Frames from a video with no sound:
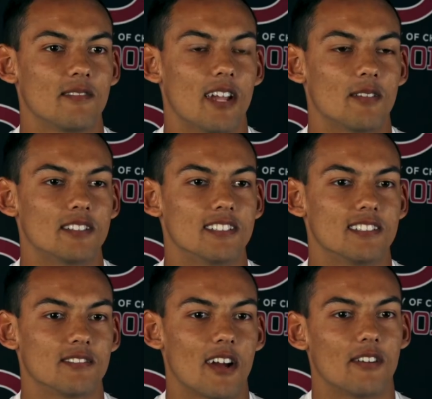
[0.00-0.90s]
when I
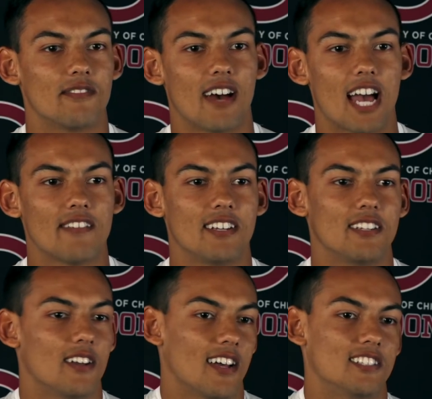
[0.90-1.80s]
was around five,
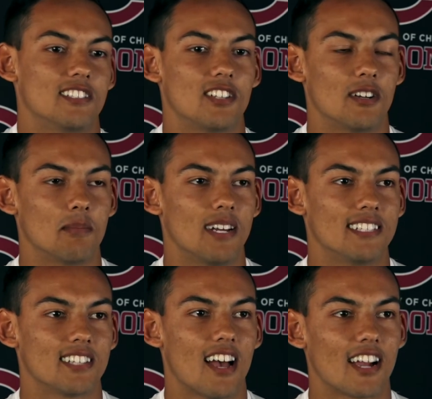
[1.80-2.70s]
I, I just started
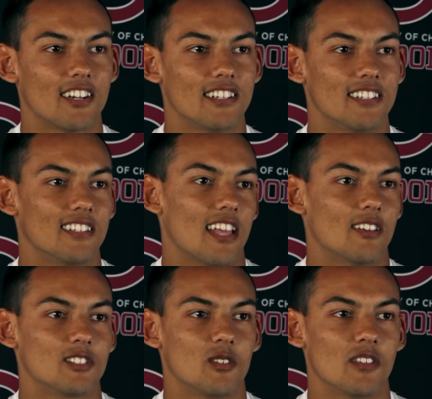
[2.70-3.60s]
playing soccer, and that
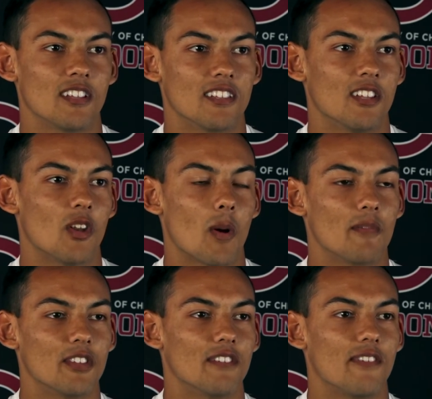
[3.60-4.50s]
was sort of the, the
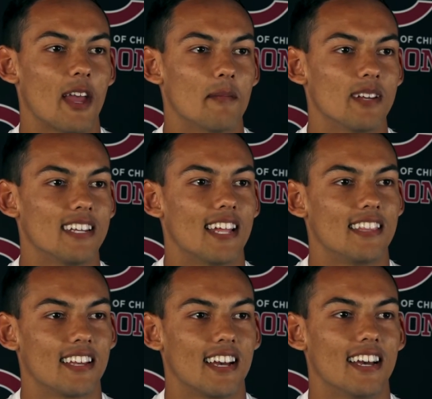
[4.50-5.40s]
norm for the family. And
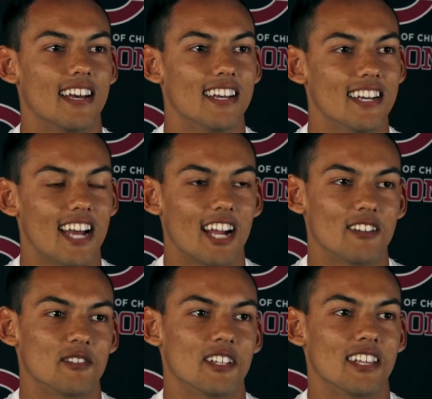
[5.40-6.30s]
I think I, I
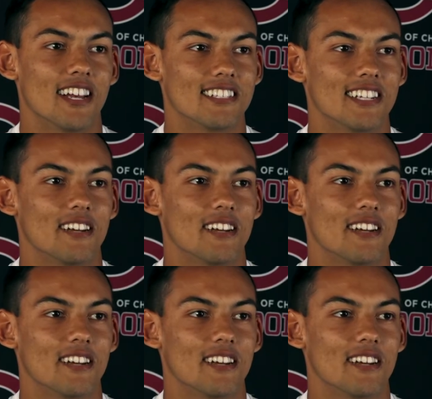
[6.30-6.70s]
really liked